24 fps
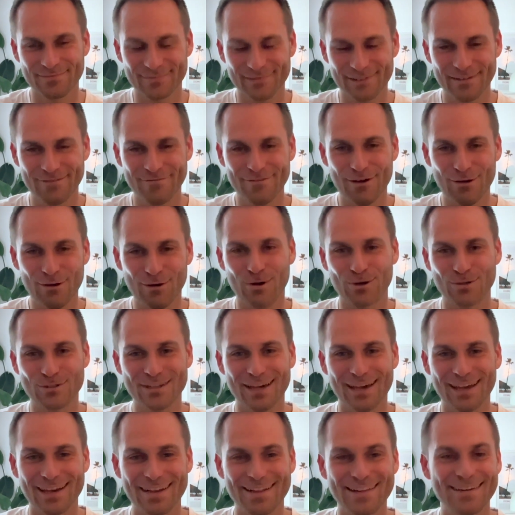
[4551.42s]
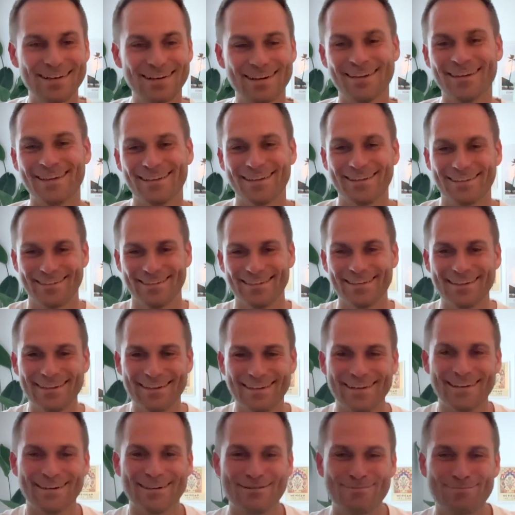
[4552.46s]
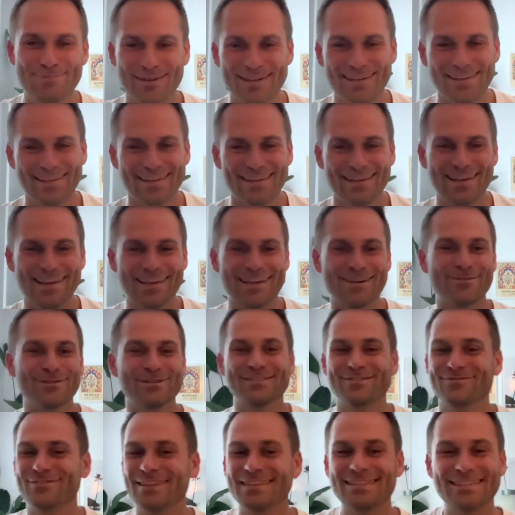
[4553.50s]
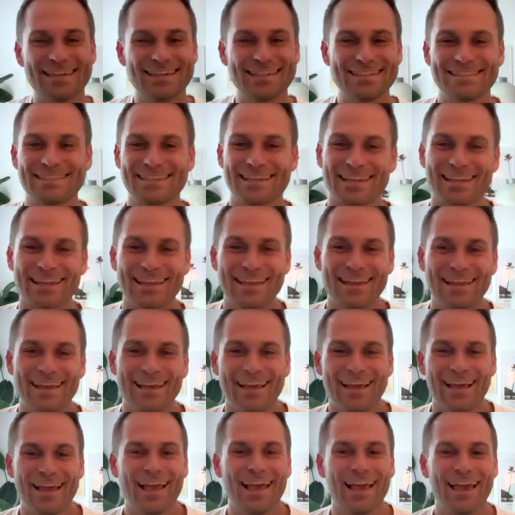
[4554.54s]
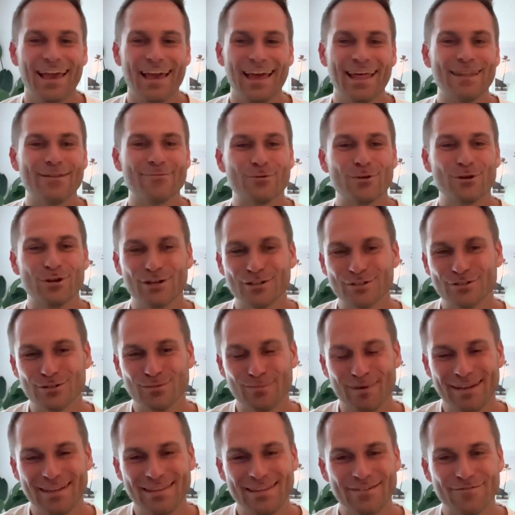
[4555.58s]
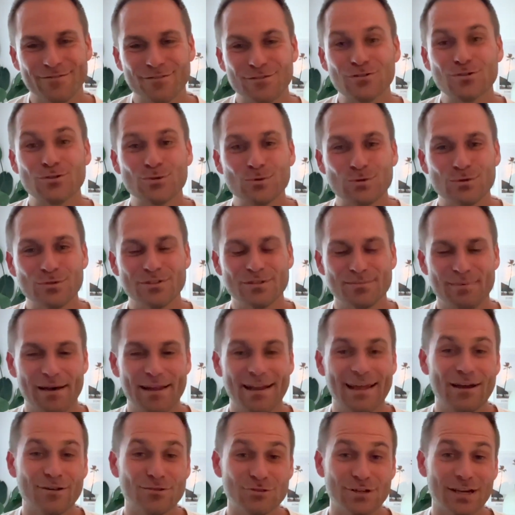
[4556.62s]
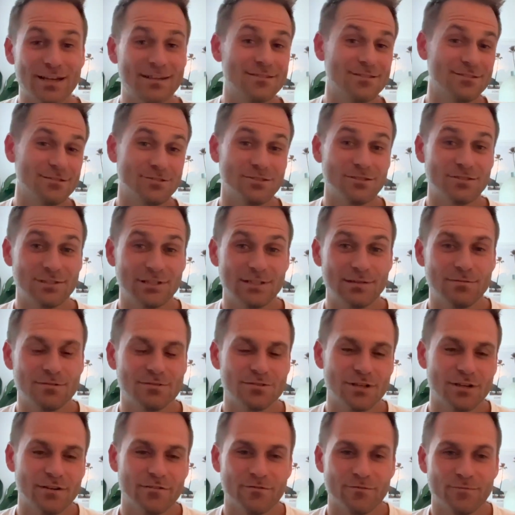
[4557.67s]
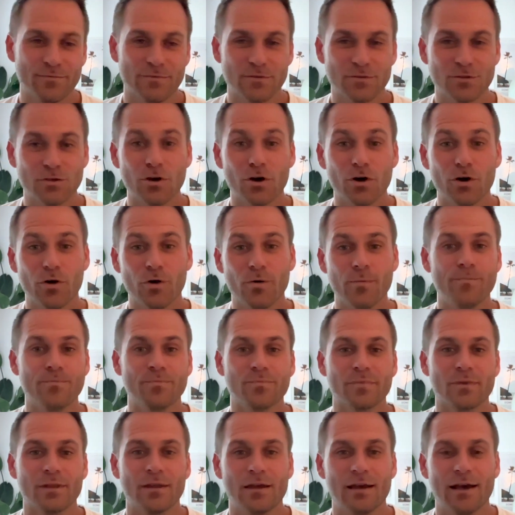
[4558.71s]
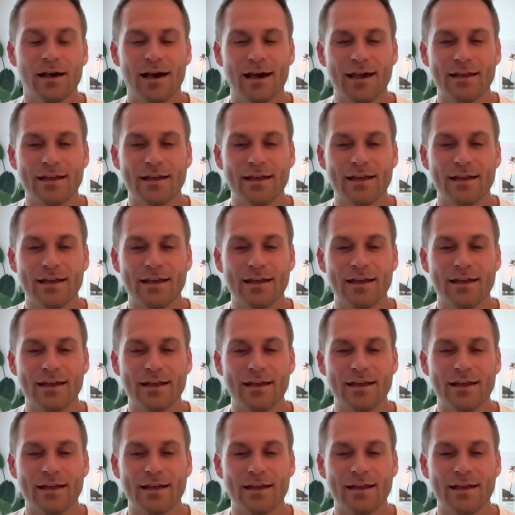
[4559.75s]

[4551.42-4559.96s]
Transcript: Very long title. But it was fantastic. And we learned so many different tools about how to actually succeed with stuff. So I